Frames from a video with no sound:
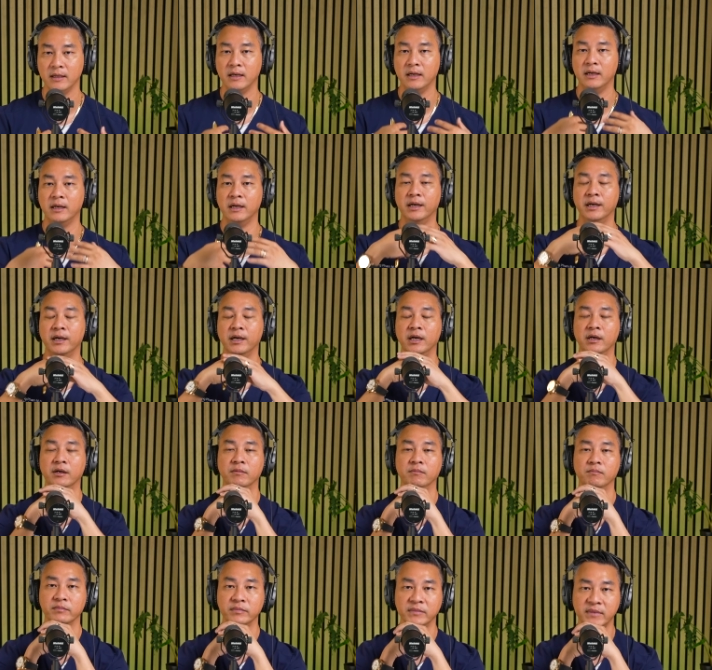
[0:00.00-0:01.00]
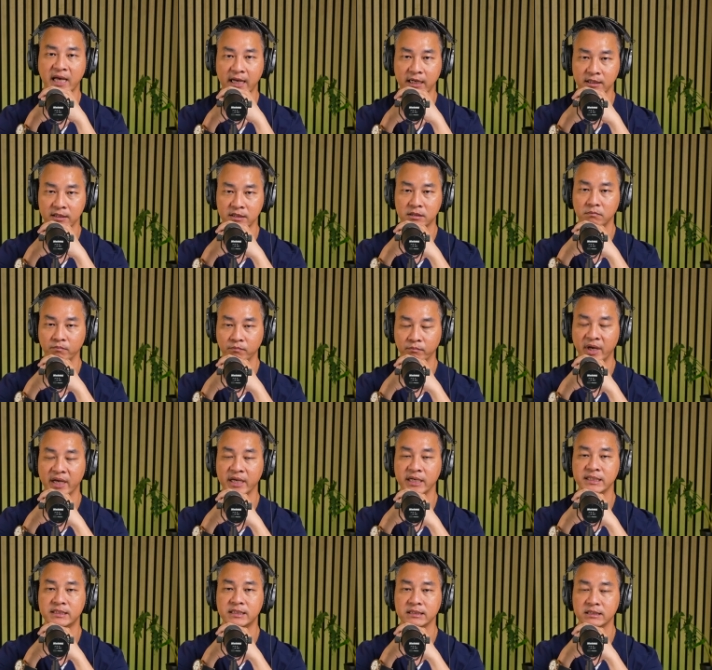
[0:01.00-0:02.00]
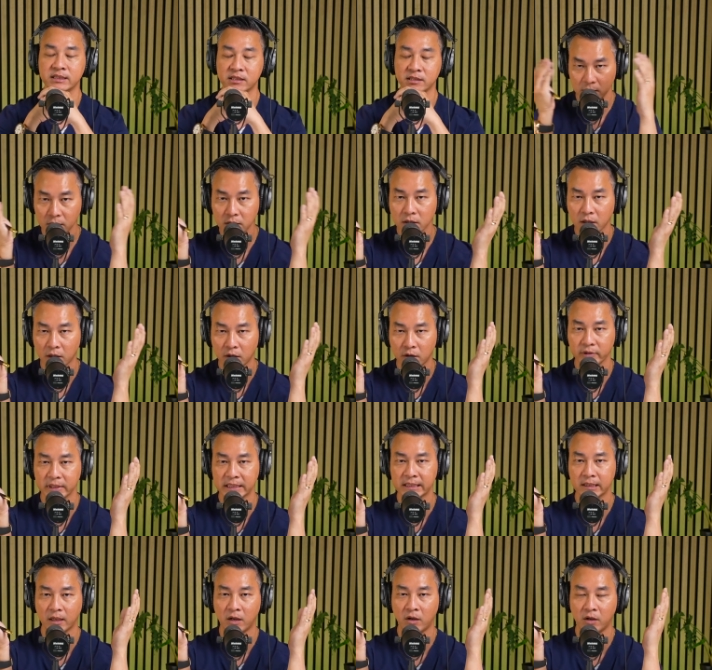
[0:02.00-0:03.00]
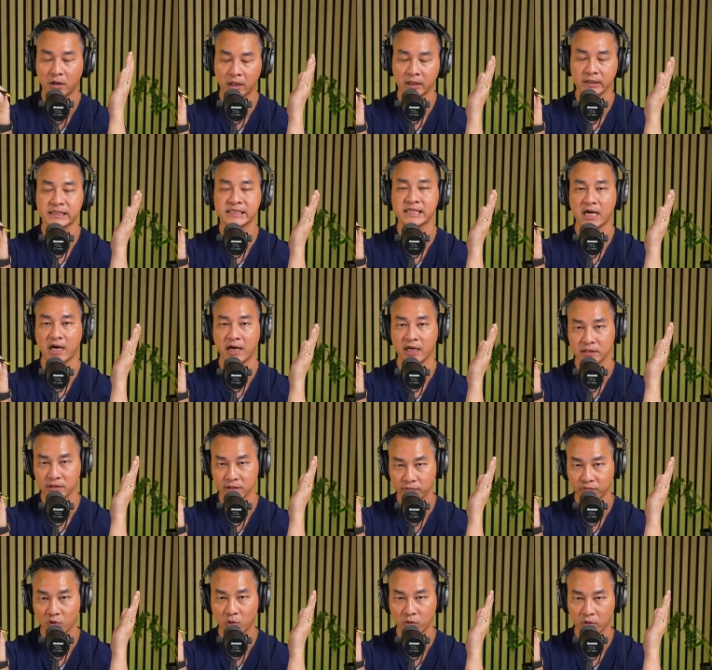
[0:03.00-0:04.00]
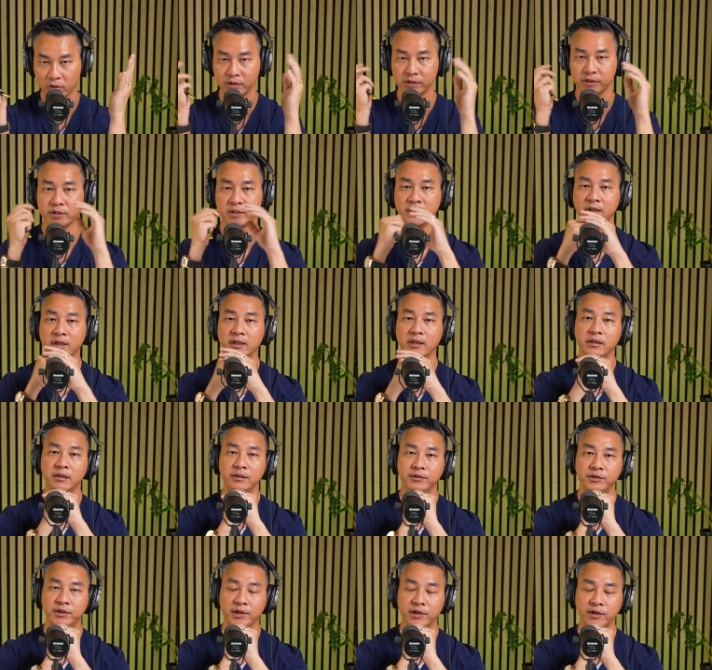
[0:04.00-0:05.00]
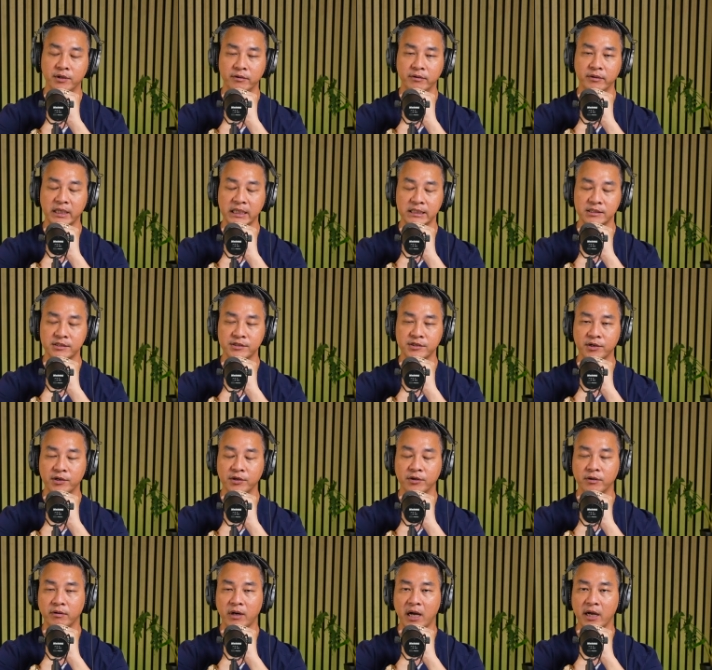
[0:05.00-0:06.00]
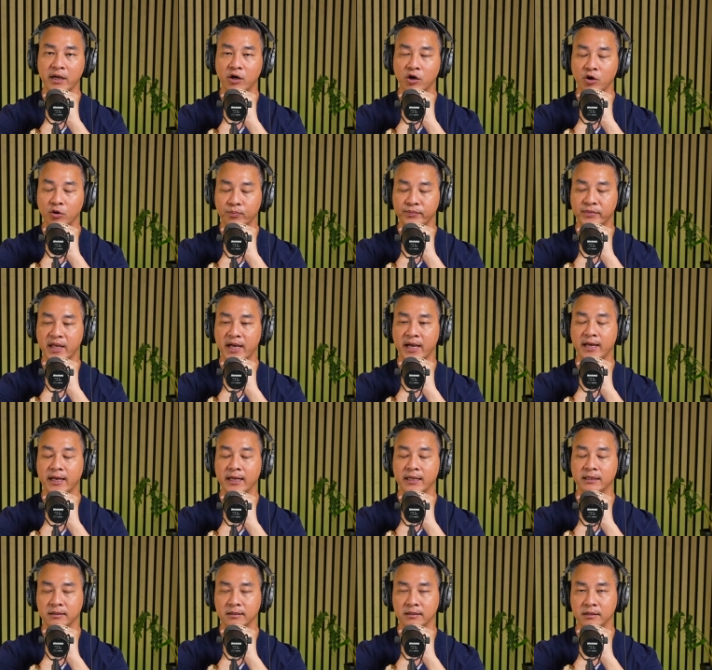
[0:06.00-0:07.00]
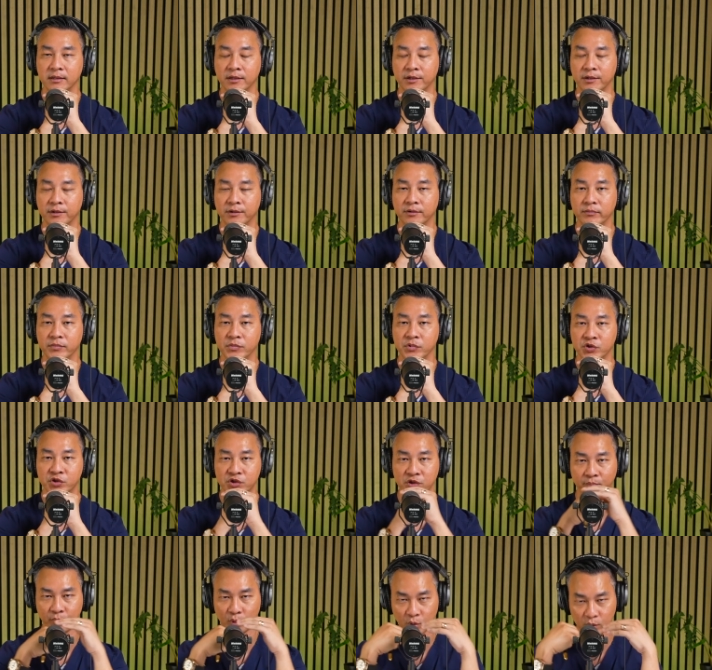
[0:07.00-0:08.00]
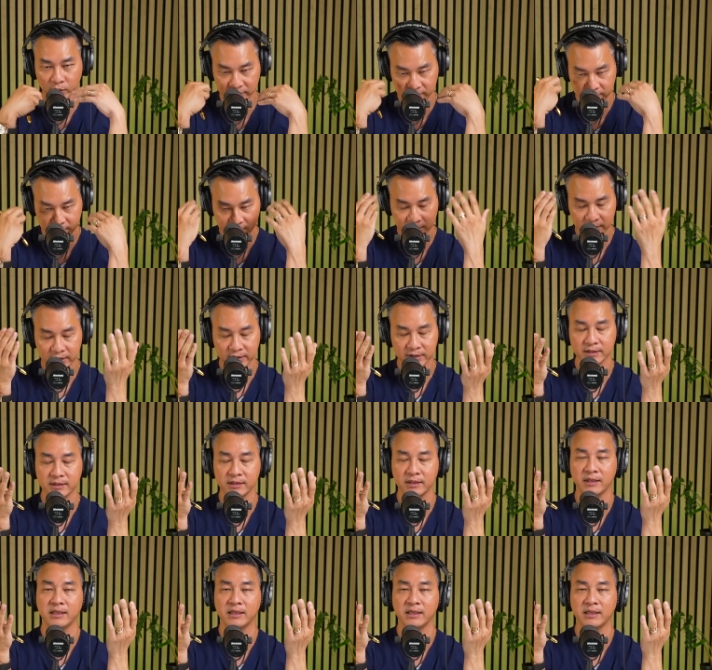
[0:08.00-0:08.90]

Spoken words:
That is based, you know, on science, of course. You know, and so I hope that, you know, you support this